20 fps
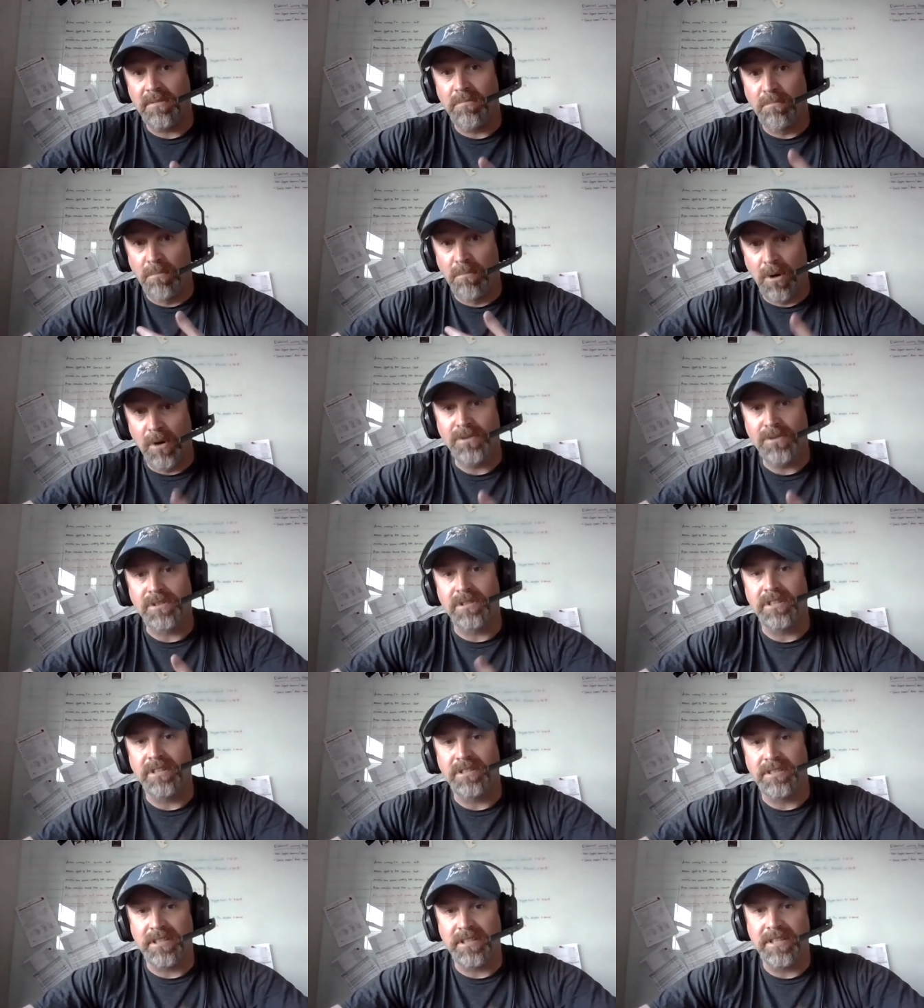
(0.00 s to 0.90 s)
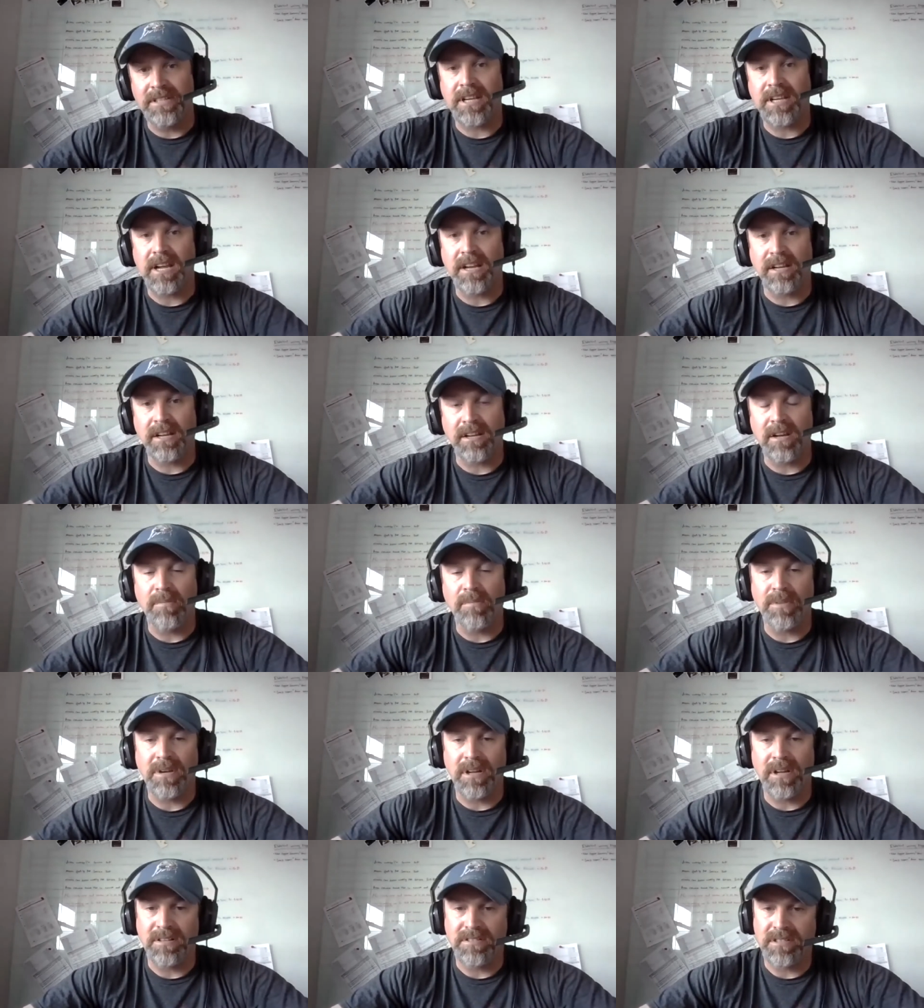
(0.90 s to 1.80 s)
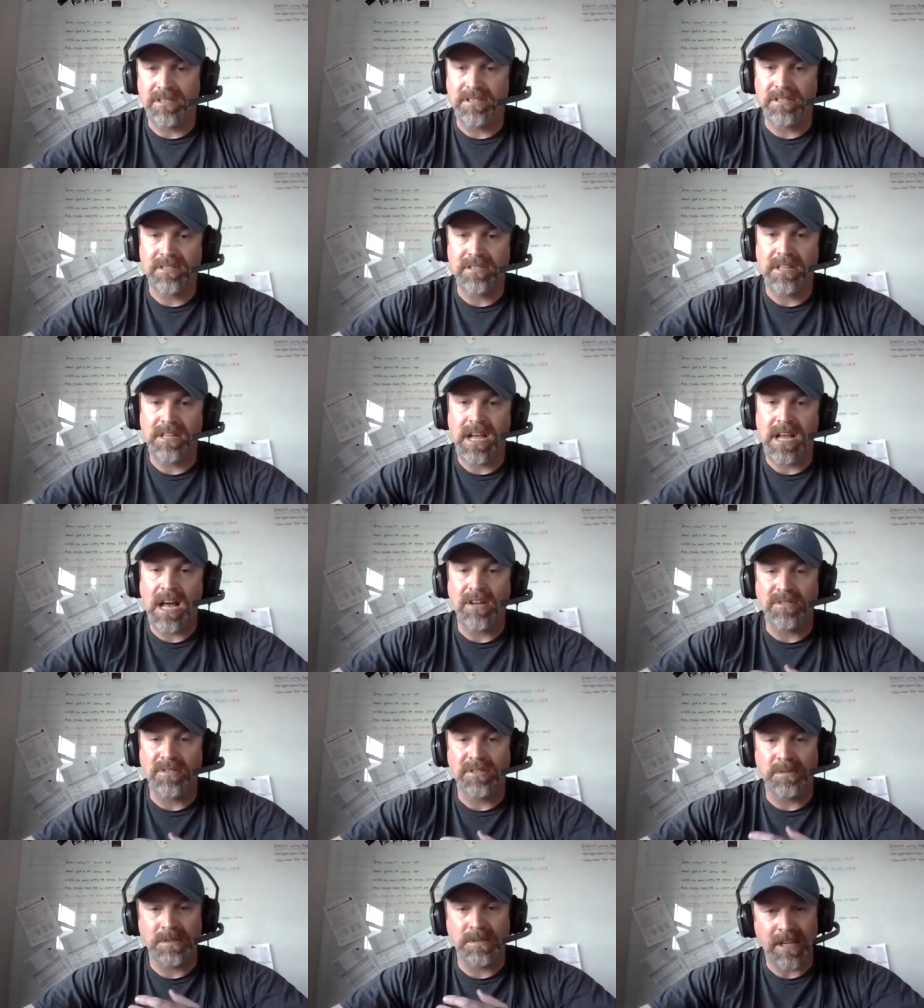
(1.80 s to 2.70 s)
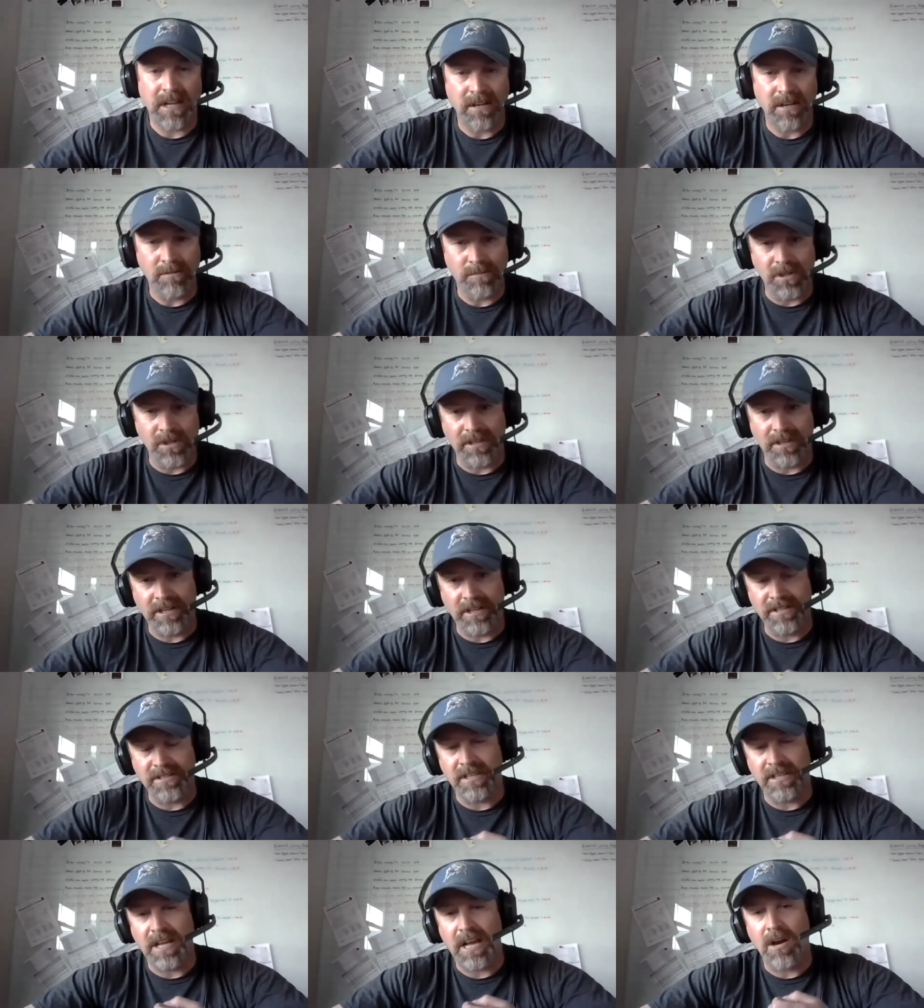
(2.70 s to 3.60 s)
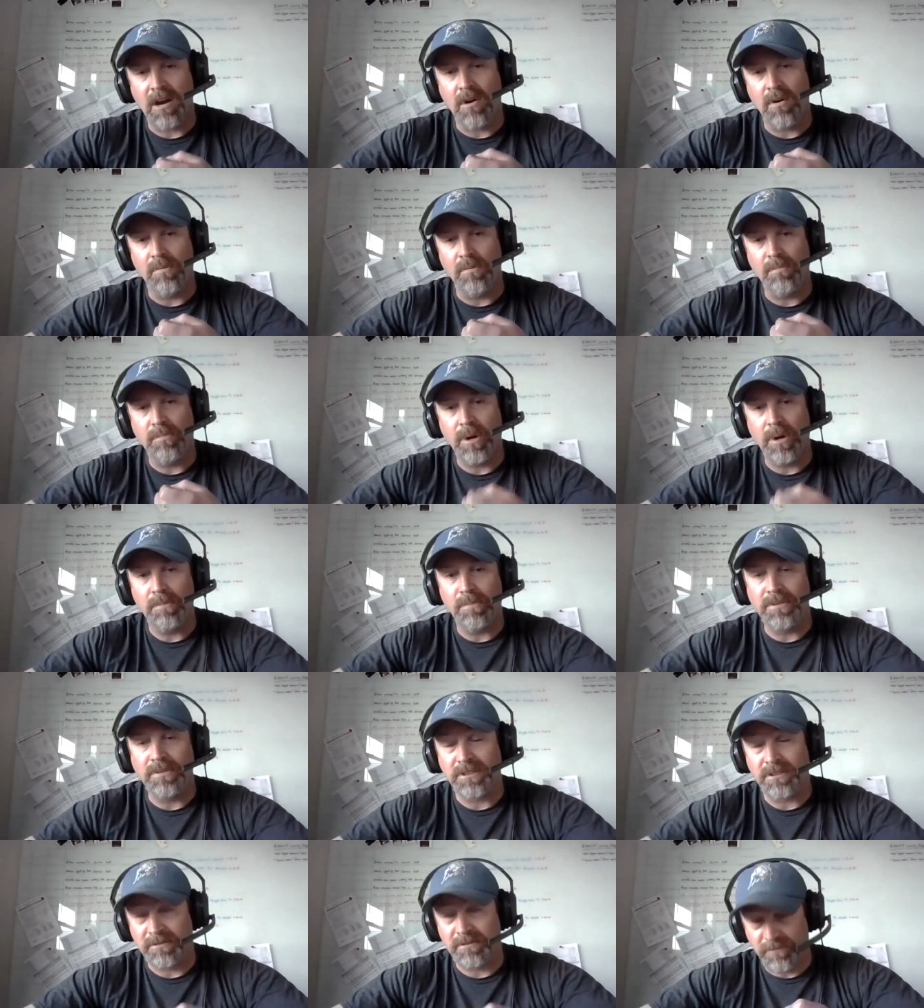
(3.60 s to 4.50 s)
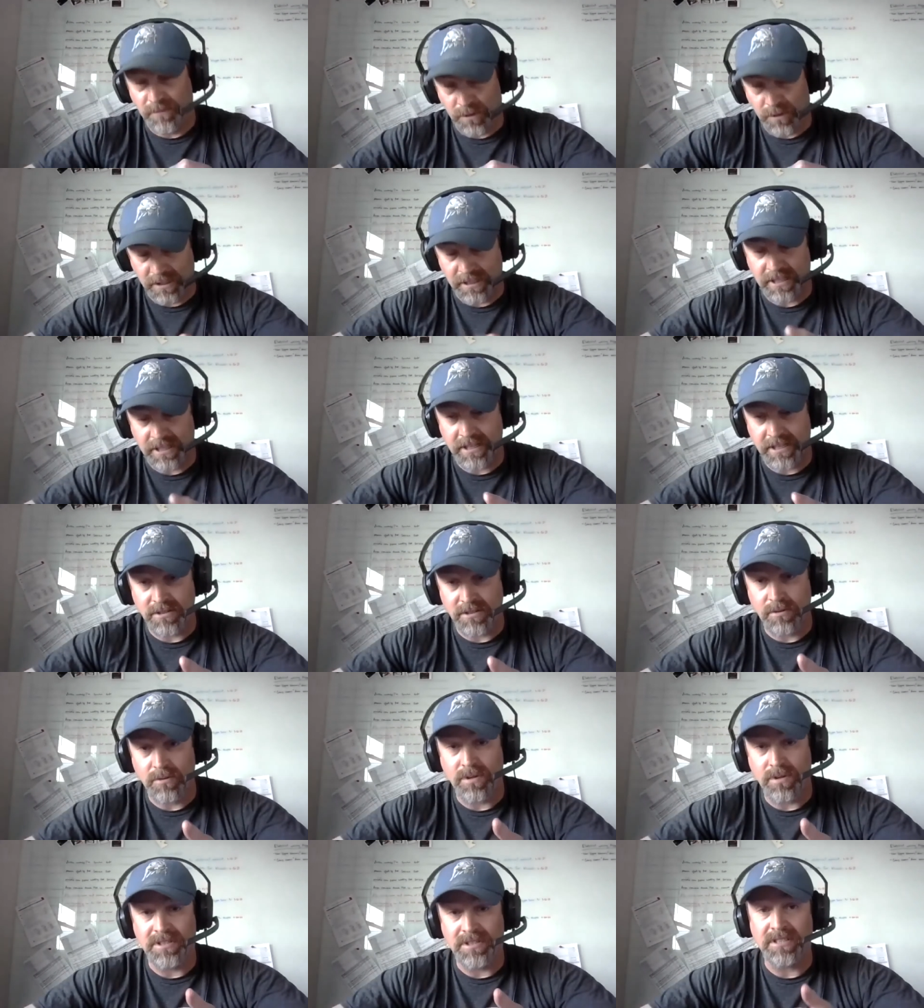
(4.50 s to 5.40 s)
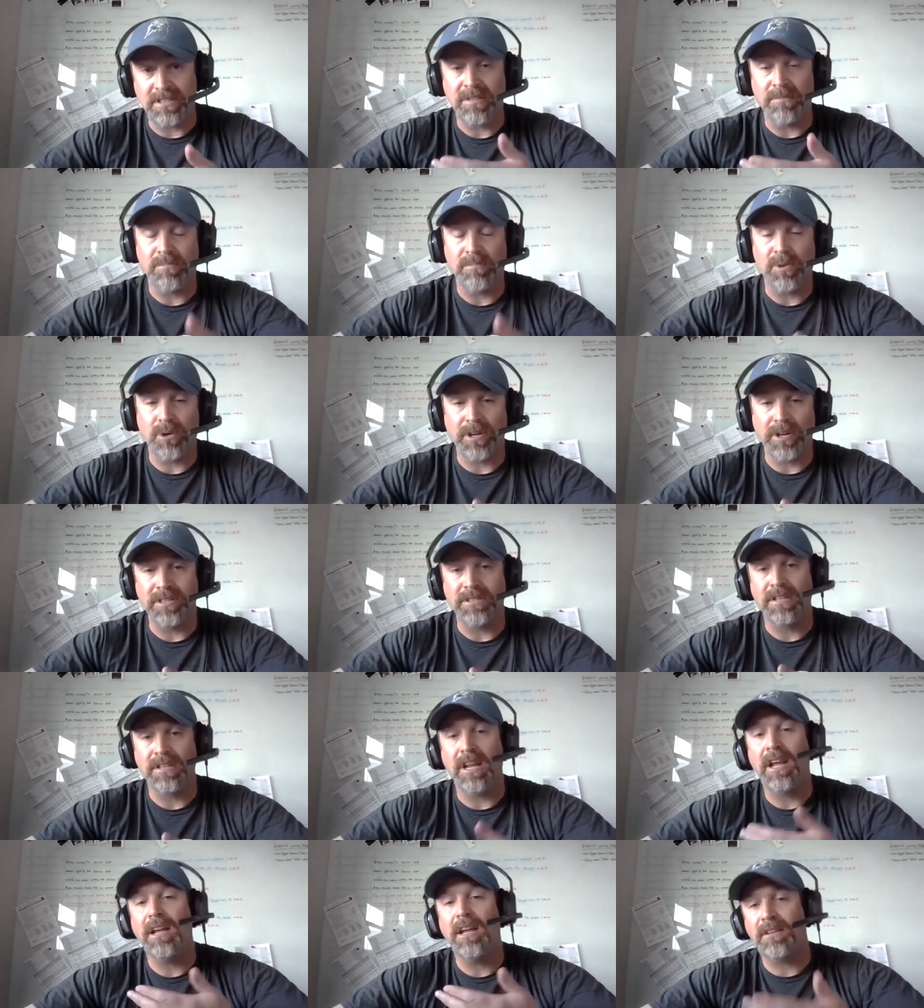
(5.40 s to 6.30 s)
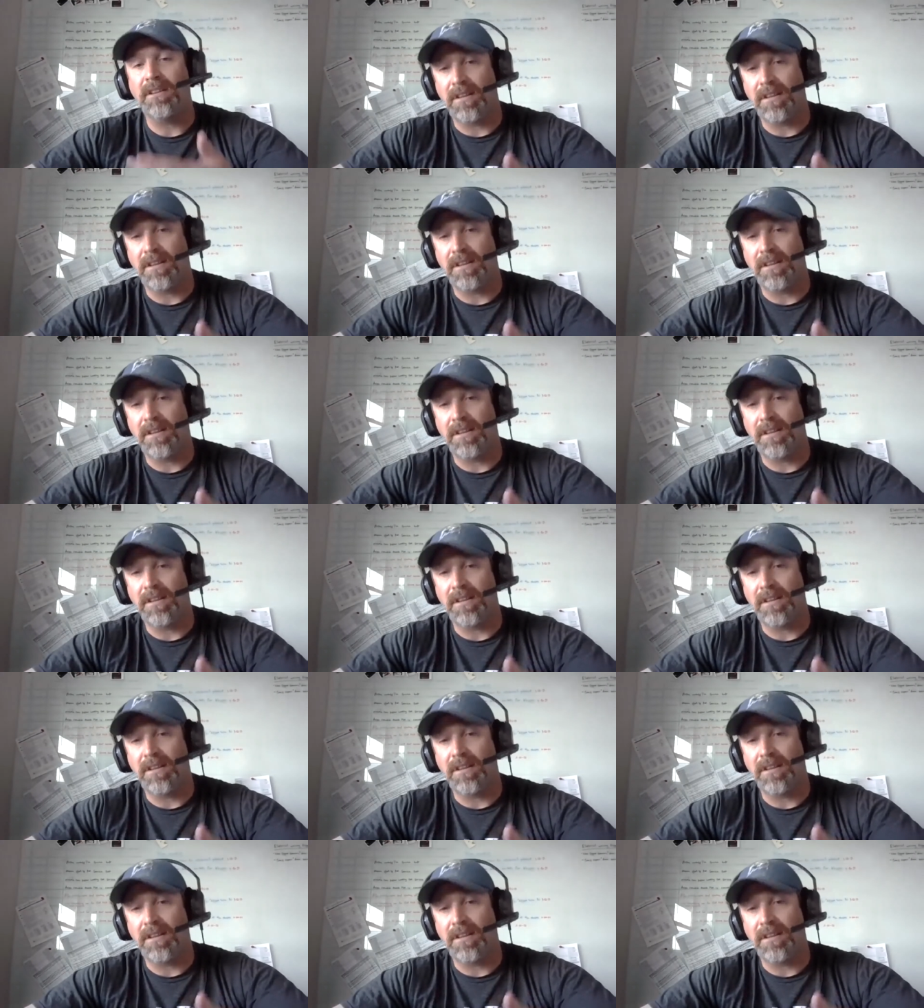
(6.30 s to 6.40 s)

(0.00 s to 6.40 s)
mostly to this kind of company is this how sustainable it is and how purposeful it is towards its employees and